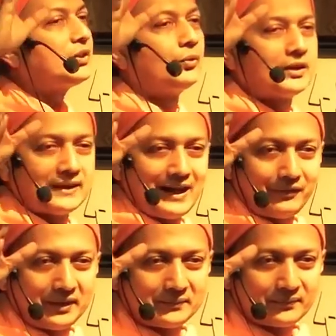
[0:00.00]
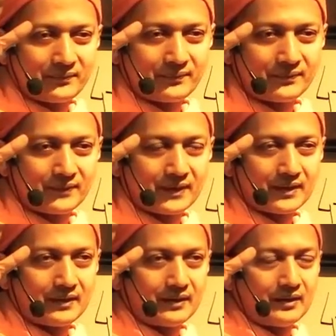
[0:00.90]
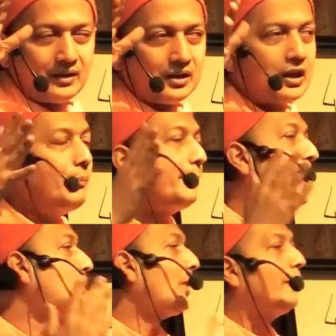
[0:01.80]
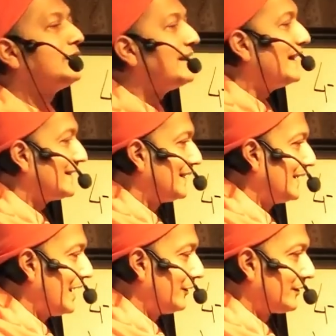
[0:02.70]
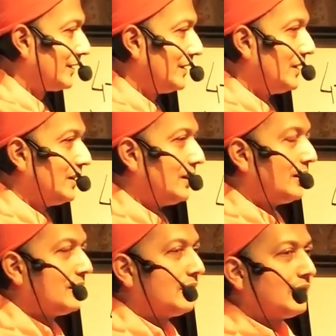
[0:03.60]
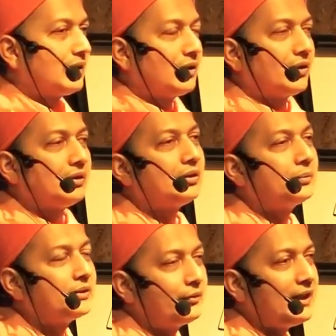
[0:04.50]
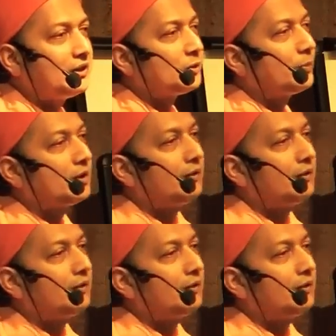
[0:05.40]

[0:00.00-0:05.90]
worth having compared to everything else in life. So the way it is put in